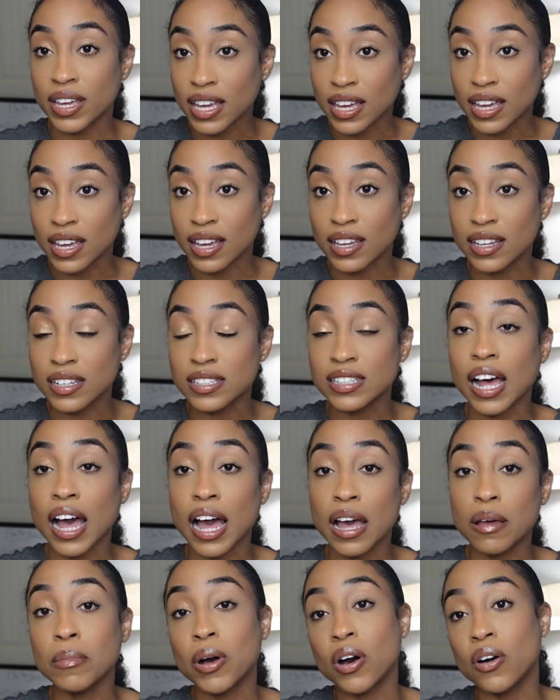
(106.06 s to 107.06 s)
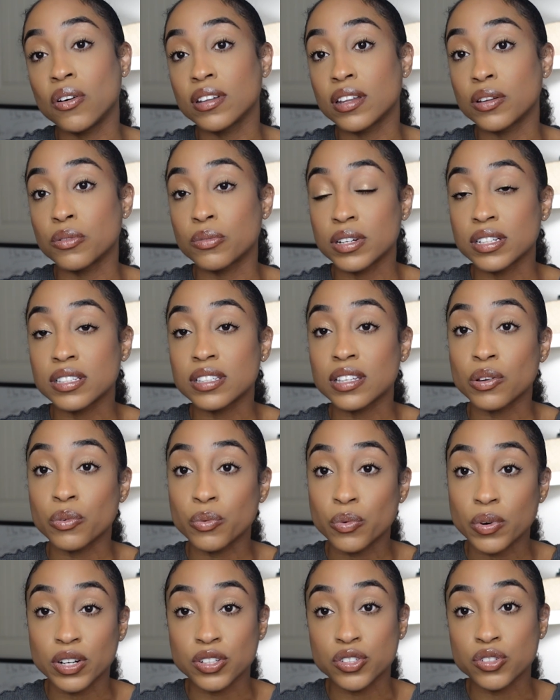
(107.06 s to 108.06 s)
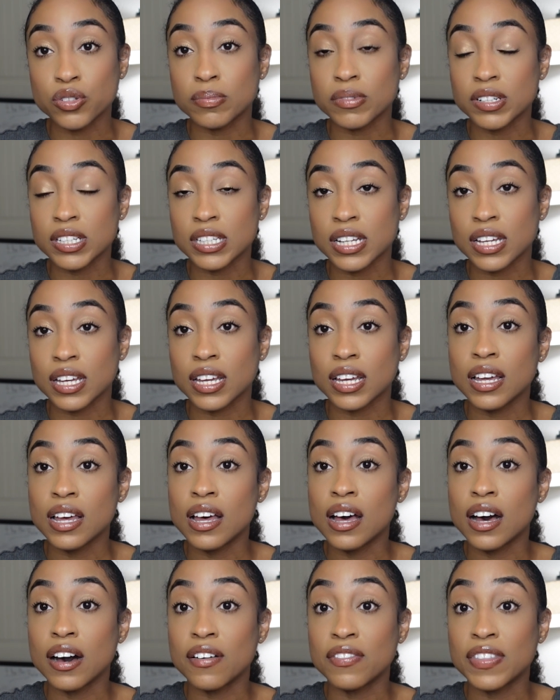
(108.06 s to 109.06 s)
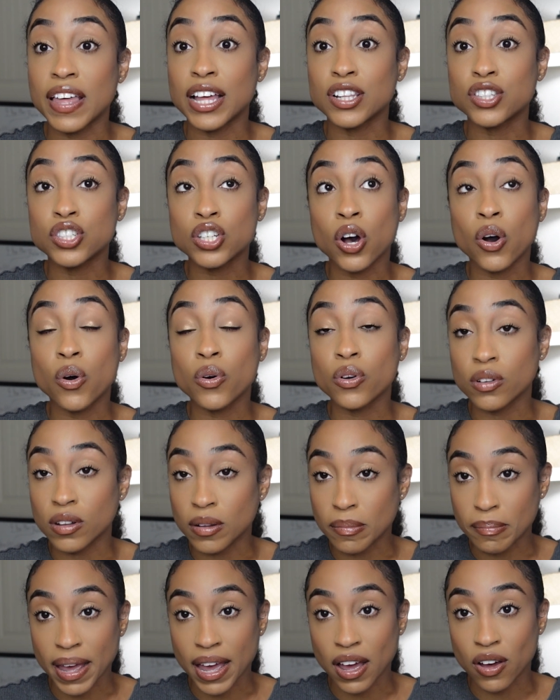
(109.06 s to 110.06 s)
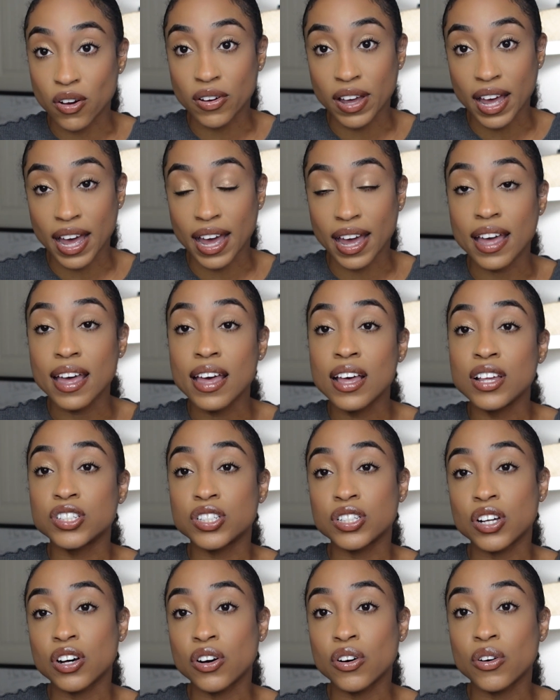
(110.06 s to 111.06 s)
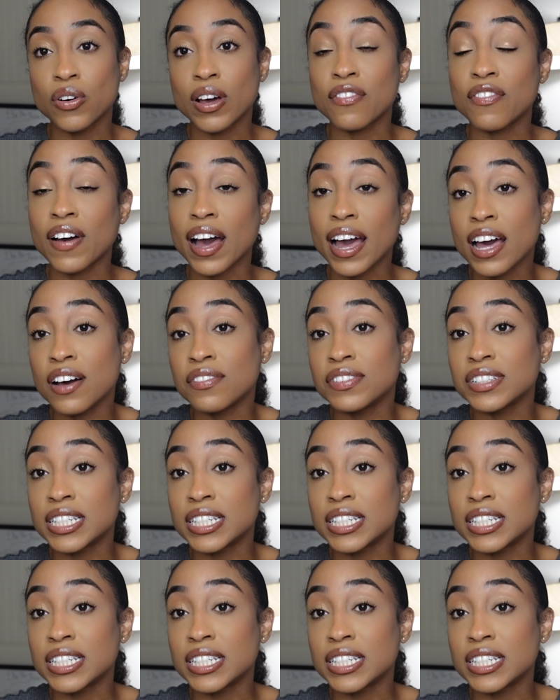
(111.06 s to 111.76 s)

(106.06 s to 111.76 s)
is, I'm only risking 1 to 2% of that total amount. Okay, so if I have a